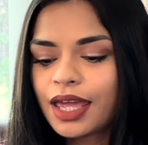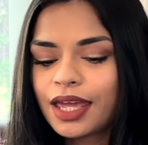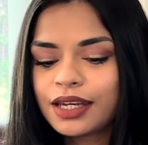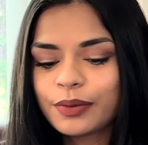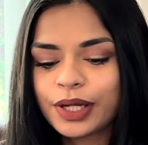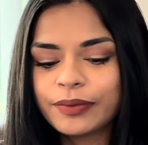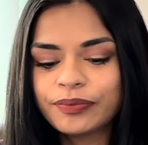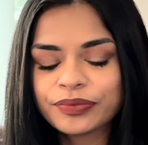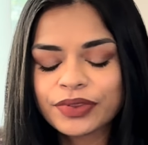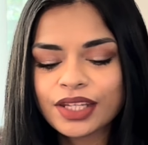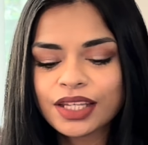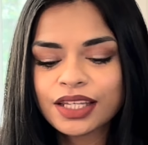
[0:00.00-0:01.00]
anyway,
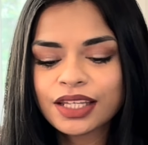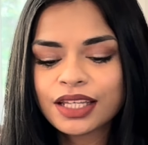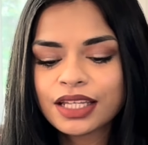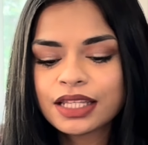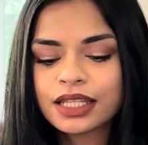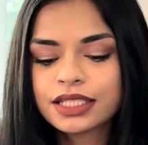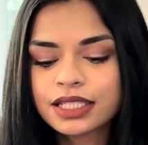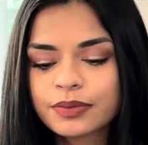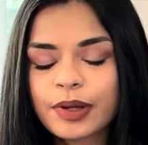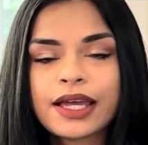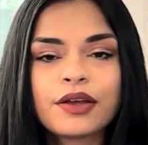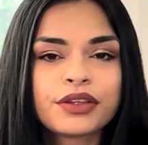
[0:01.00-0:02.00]
this is
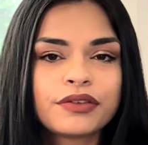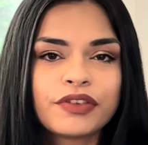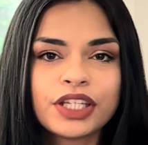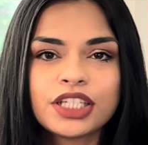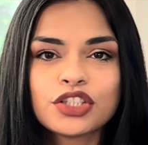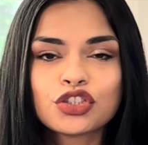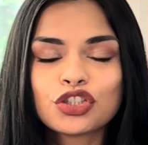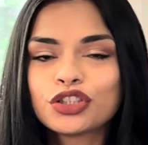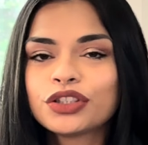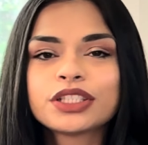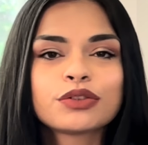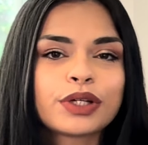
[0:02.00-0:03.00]
my health and fitness
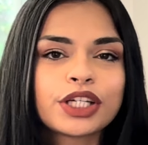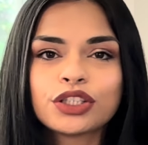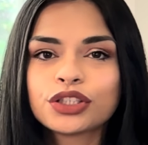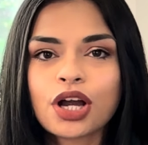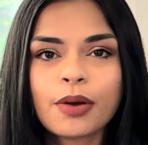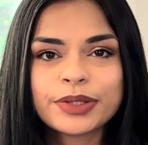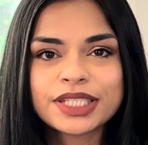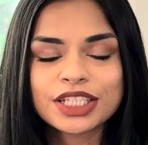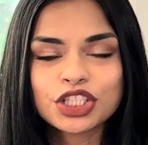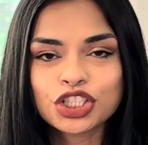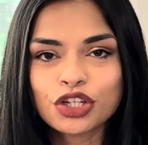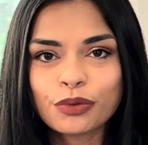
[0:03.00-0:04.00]
journal. It's a regular
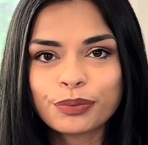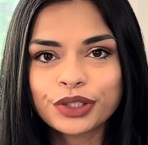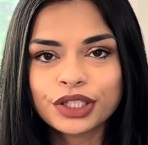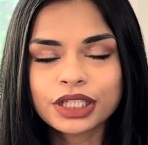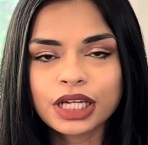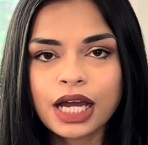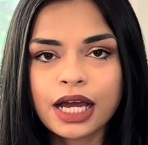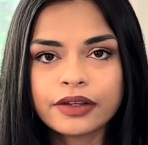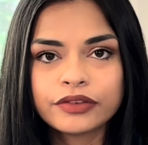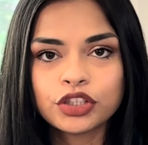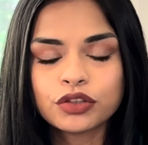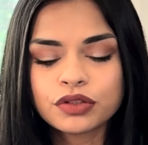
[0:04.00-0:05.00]
composition notebook.
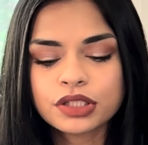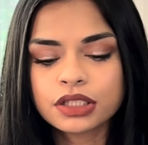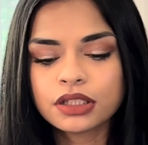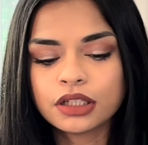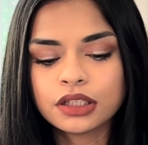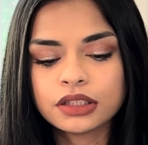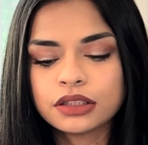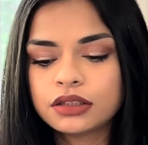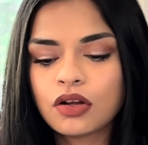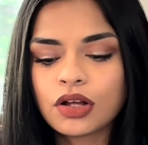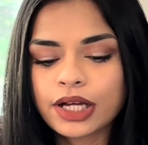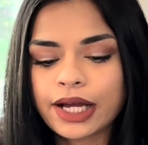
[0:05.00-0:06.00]
I've used all